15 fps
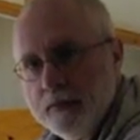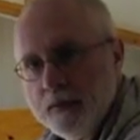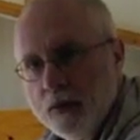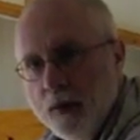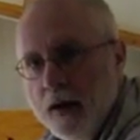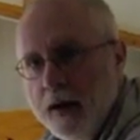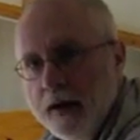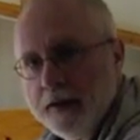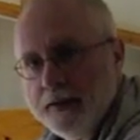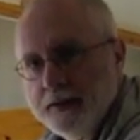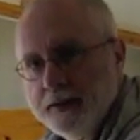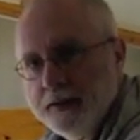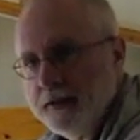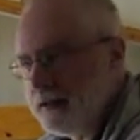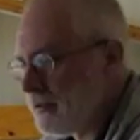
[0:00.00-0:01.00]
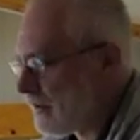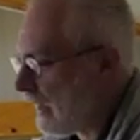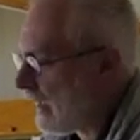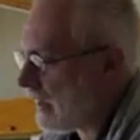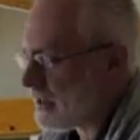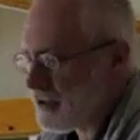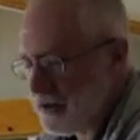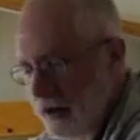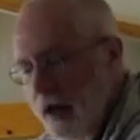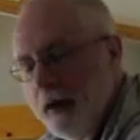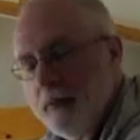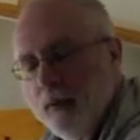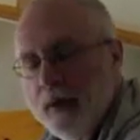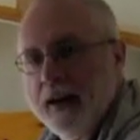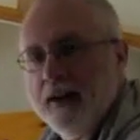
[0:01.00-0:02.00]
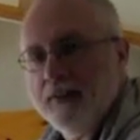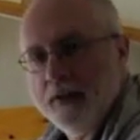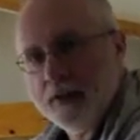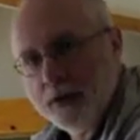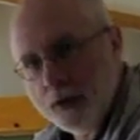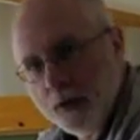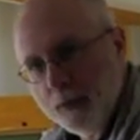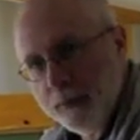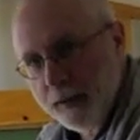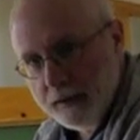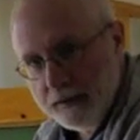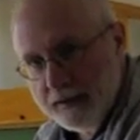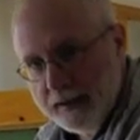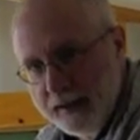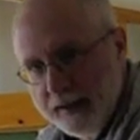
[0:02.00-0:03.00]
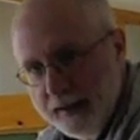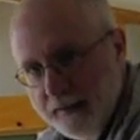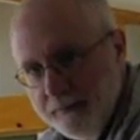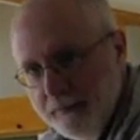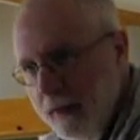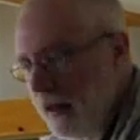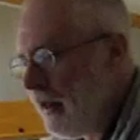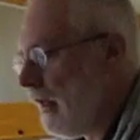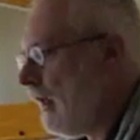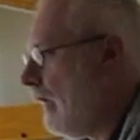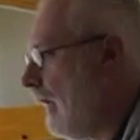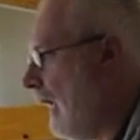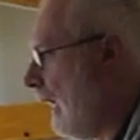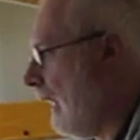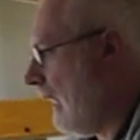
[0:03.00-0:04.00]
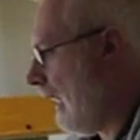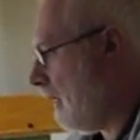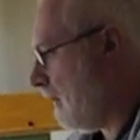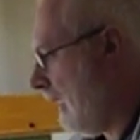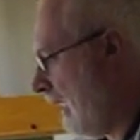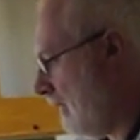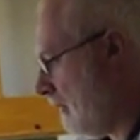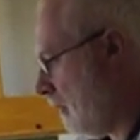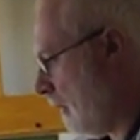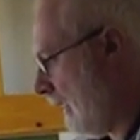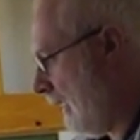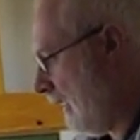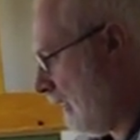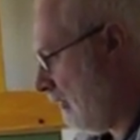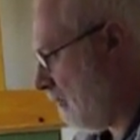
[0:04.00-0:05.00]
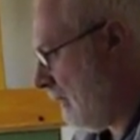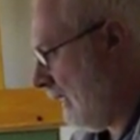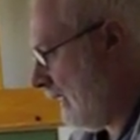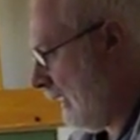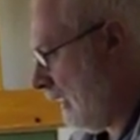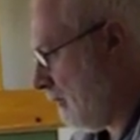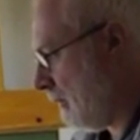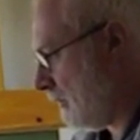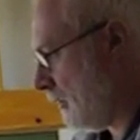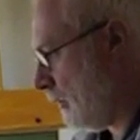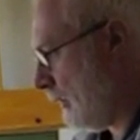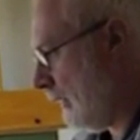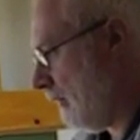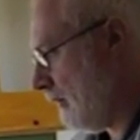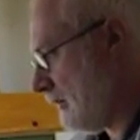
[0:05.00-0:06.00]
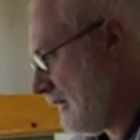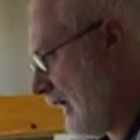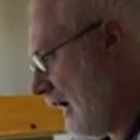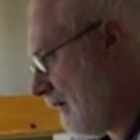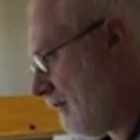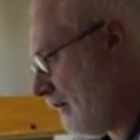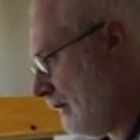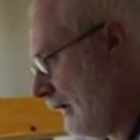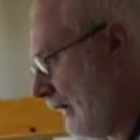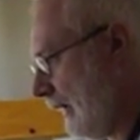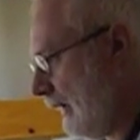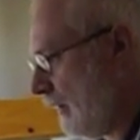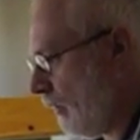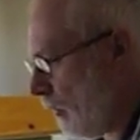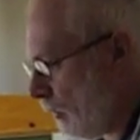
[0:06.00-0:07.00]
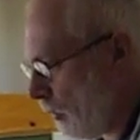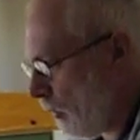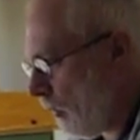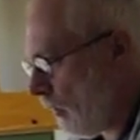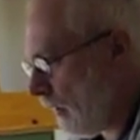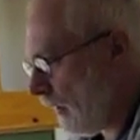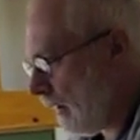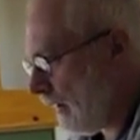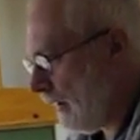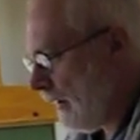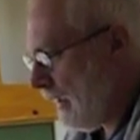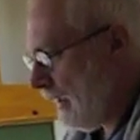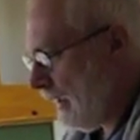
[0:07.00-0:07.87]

garage / shop, whatever, to build it in. And I would have a way of being able to either scaffolding or